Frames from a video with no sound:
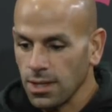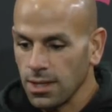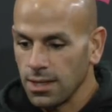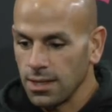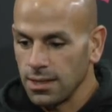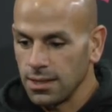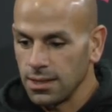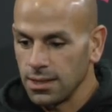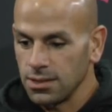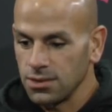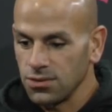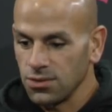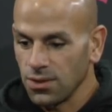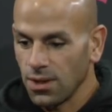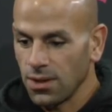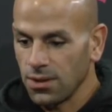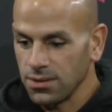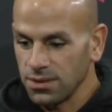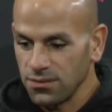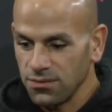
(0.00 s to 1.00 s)
uh, to
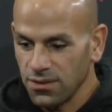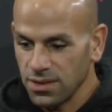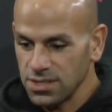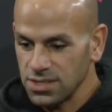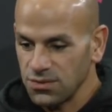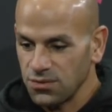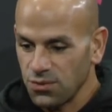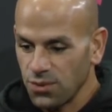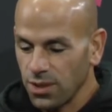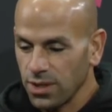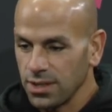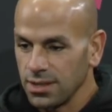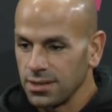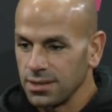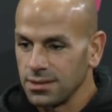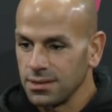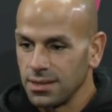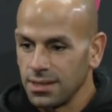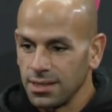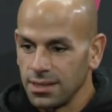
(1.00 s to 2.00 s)
our defensive right.
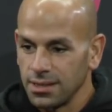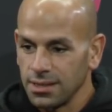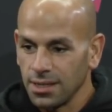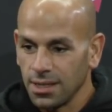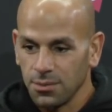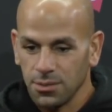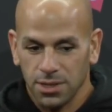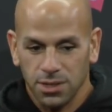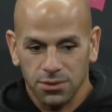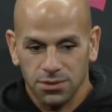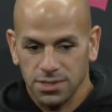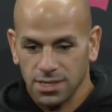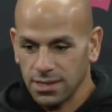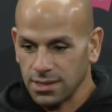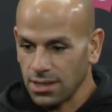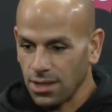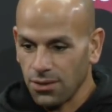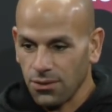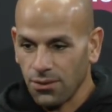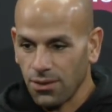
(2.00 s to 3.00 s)
That I mean, he was on
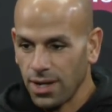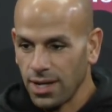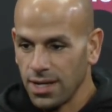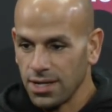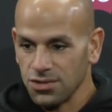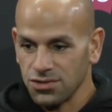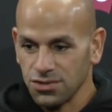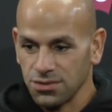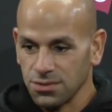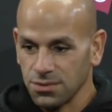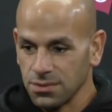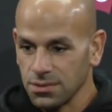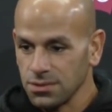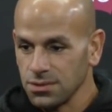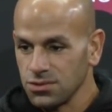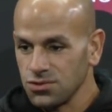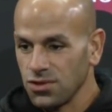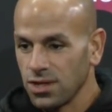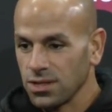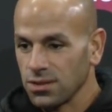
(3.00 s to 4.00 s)
the other hash and
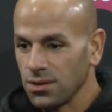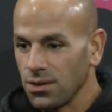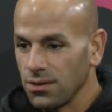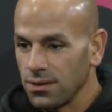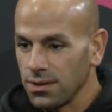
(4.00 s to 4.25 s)
tracked all